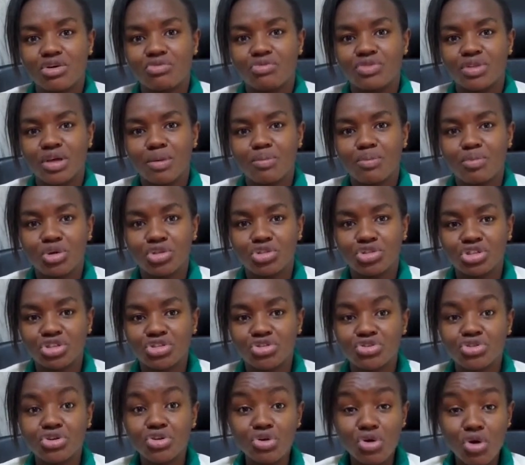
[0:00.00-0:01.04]
of the
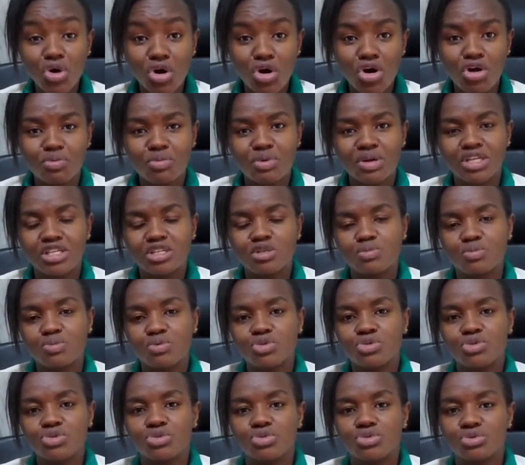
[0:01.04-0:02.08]
progesterone or
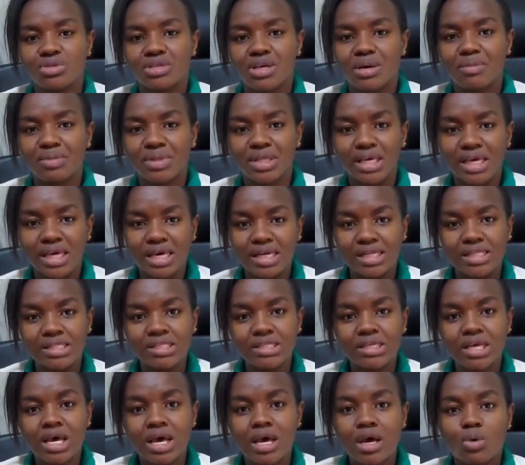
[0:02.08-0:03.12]
predispose you to something
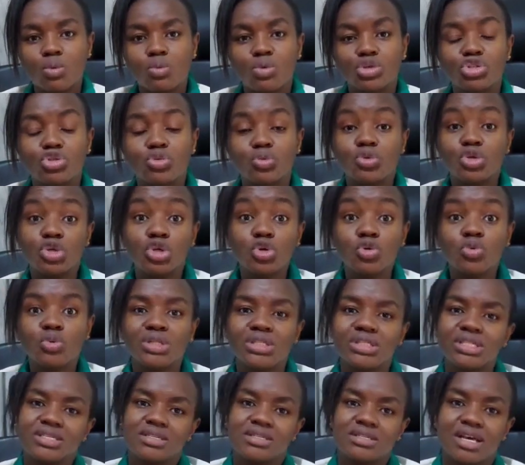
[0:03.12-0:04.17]
else, which you will
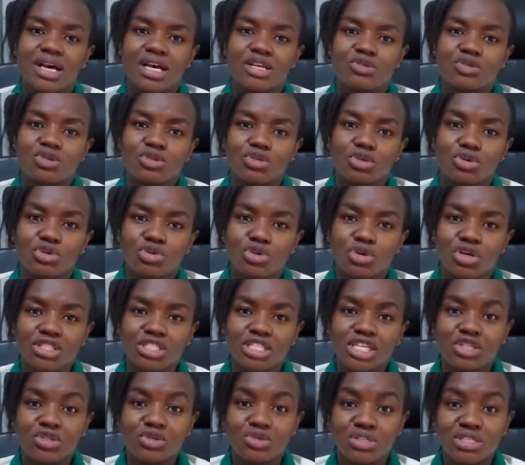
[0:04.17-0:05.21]
discuss with your
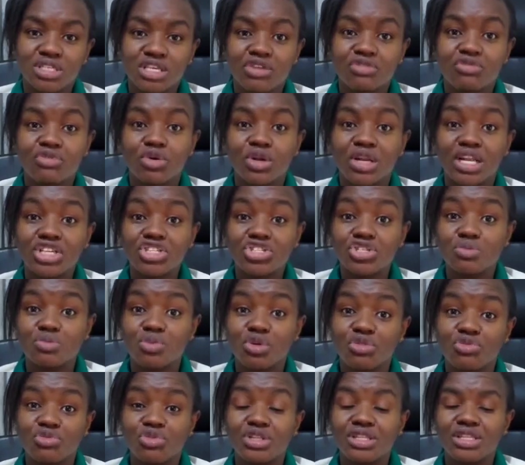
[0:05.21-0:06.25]
doctor to see if you're
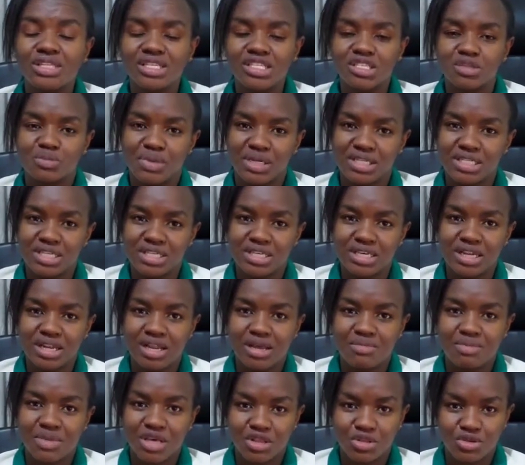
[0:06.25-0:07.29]
eligible for this
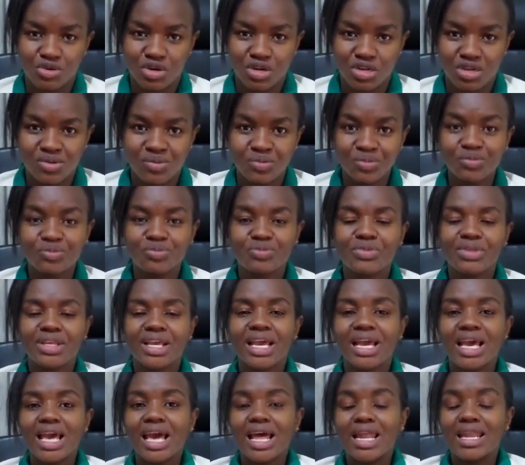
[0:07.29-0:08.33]
particular method.
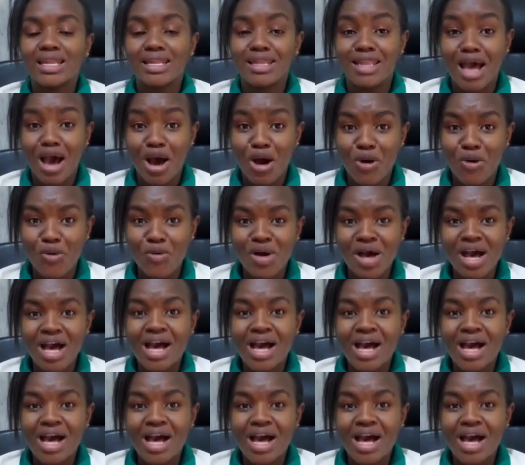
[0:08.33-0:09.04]
Now,